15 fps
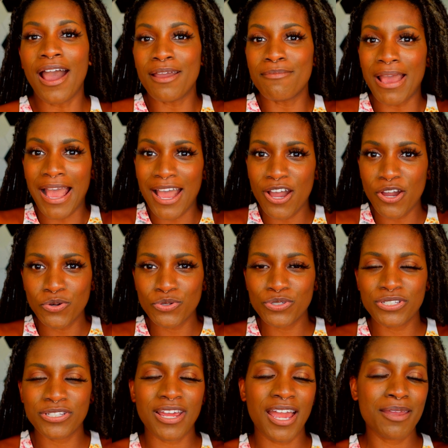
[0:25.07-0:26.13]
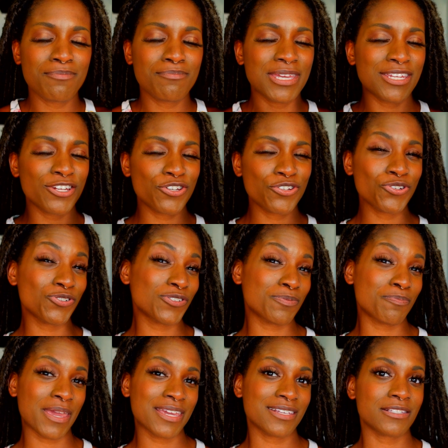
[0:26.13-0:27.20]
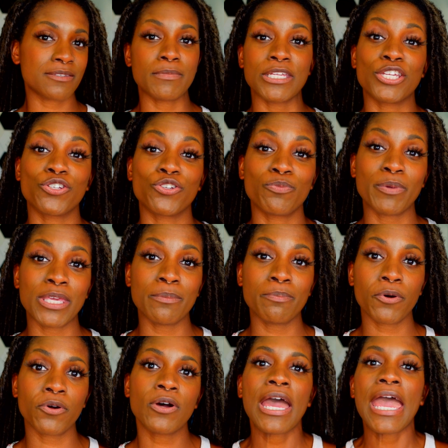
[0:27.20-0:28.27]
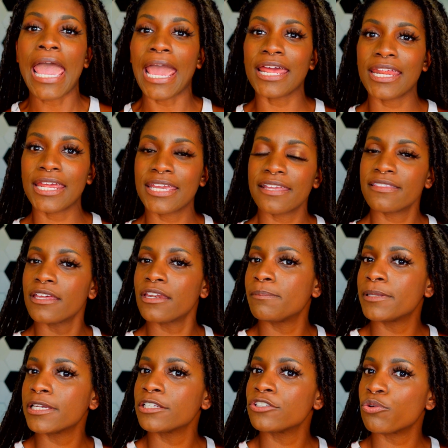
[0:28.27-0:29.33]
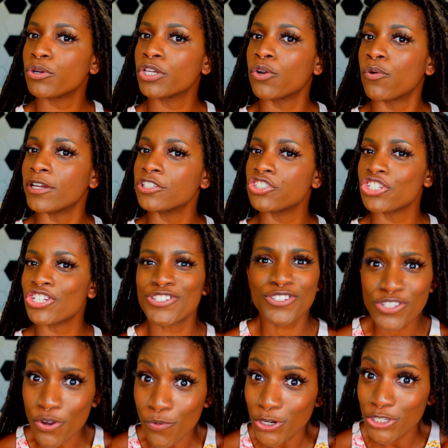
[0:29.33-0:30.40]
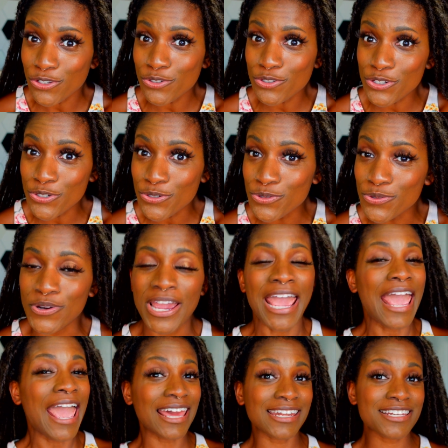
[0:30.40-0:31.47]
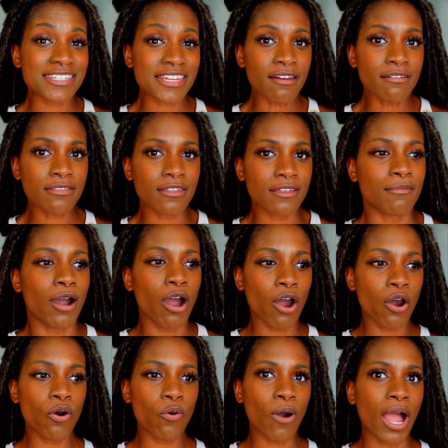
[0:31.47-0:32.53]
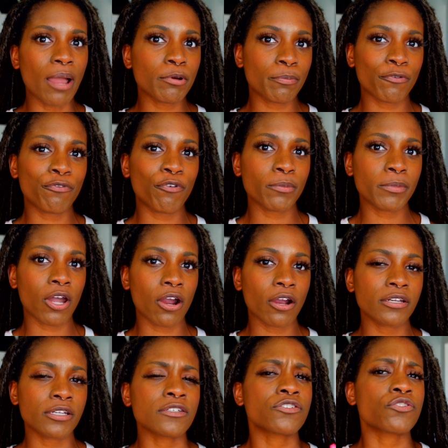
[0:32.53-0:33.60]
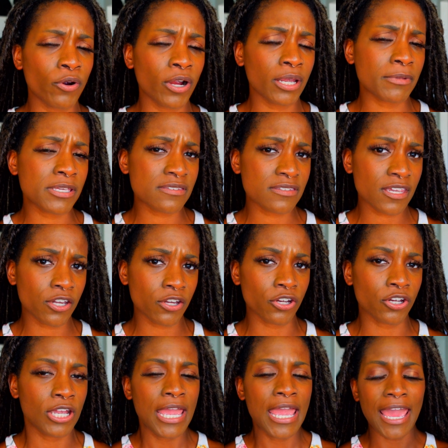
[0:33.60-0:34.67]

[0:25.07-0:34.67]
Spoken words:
I'm in a new space, meeting new people, and I get that obligatory question, so what do you do? And I tell them, oh, I'm a performing artist or I'm a singer.